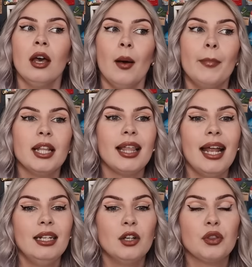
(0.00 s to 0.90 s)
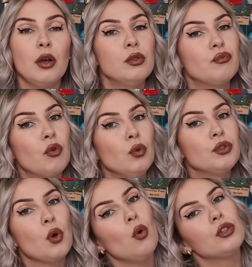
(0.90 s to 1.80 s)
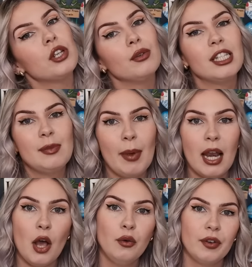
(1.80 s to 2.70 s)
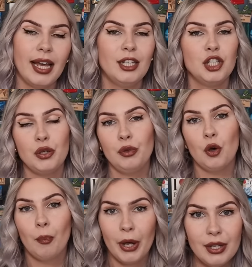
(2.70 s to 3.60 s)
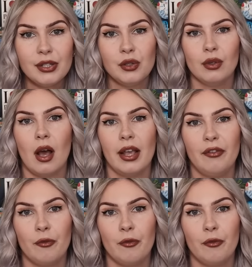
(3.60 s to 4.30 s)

But then those rules also spill over into your personal life